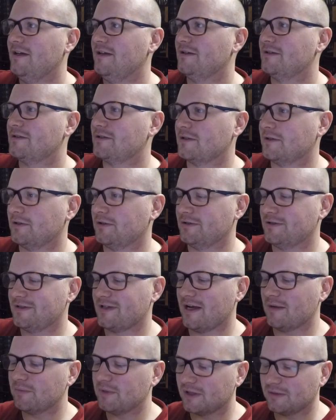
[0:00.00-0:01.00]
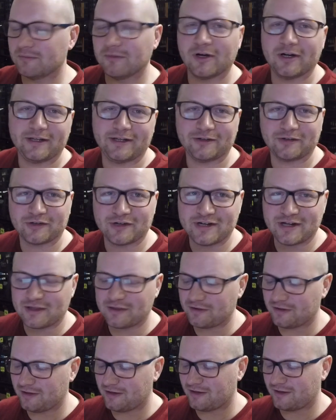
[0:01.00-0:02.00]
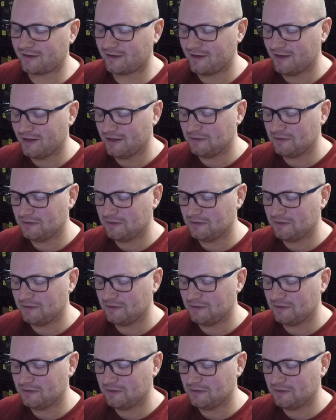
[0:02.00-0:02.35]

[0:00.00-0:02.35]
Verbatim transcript: so it's not big money or anything.